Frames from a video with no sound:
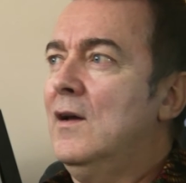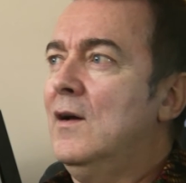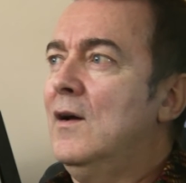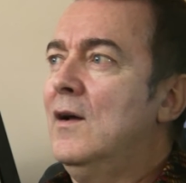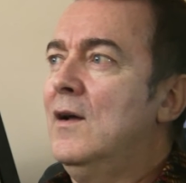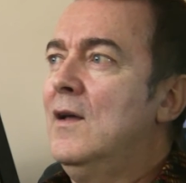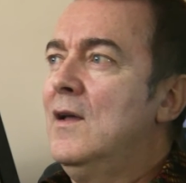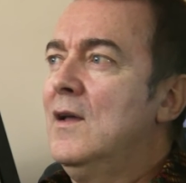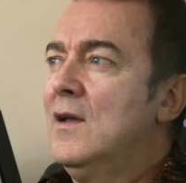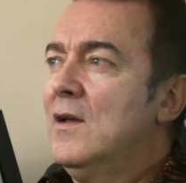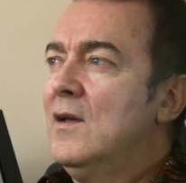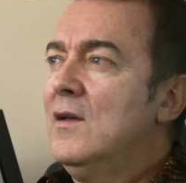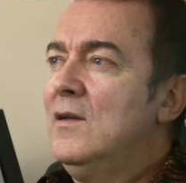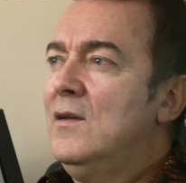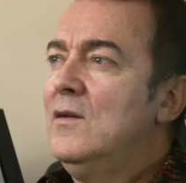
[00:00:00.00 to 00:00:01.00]
Uh,
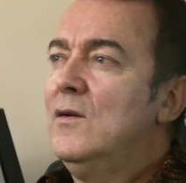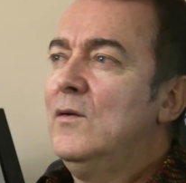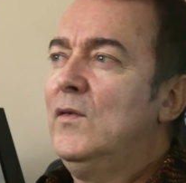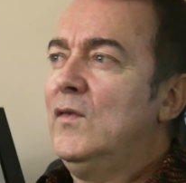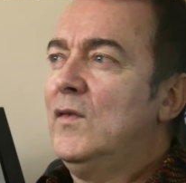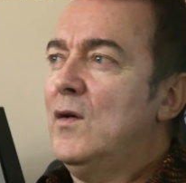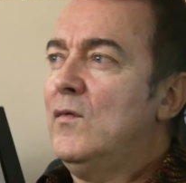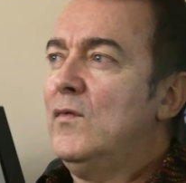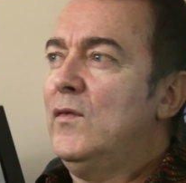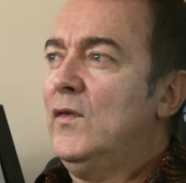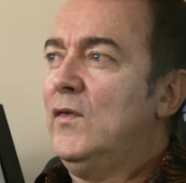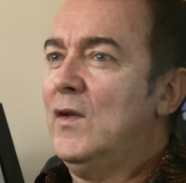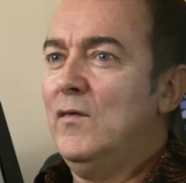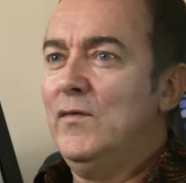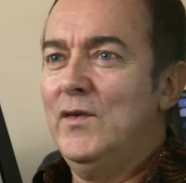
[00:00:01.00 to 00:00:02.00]
you know, self
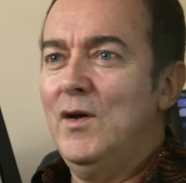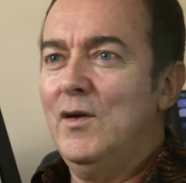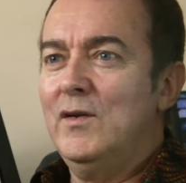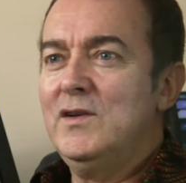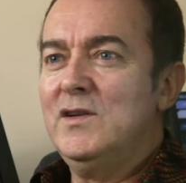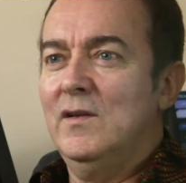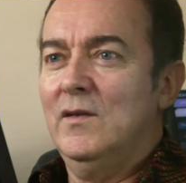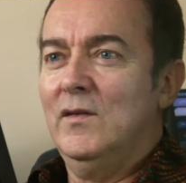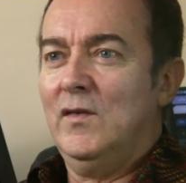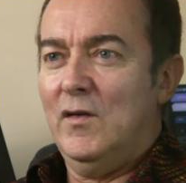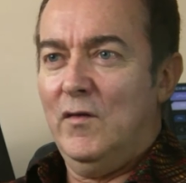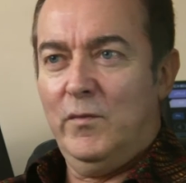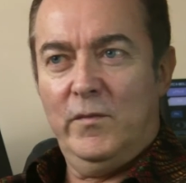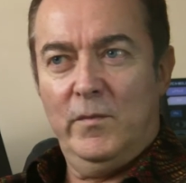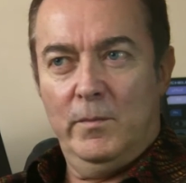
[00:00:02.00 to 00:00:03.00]
self knowledge and self